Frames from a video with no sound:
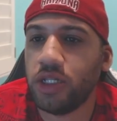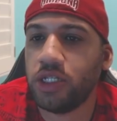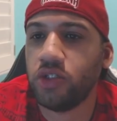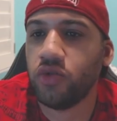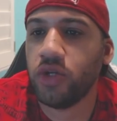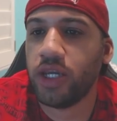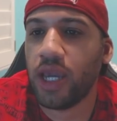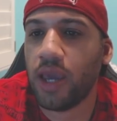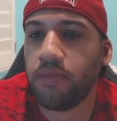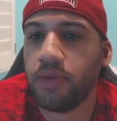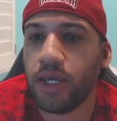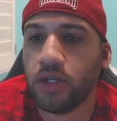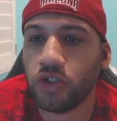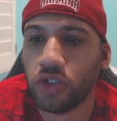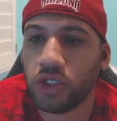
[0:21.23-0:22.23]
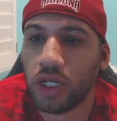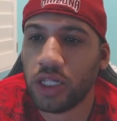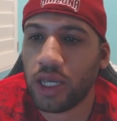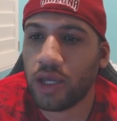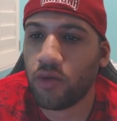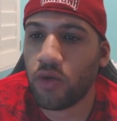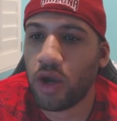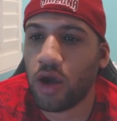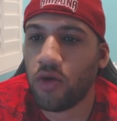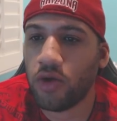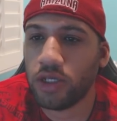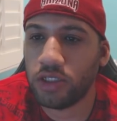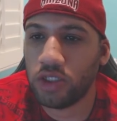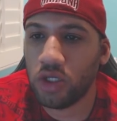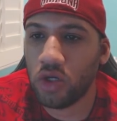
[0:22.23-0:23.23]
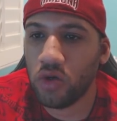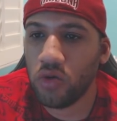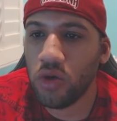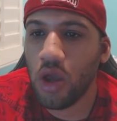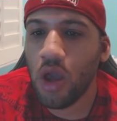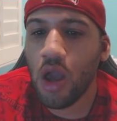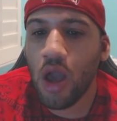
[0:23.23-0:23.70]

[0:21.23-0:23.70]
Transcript: Let's recap yesterday like we always do.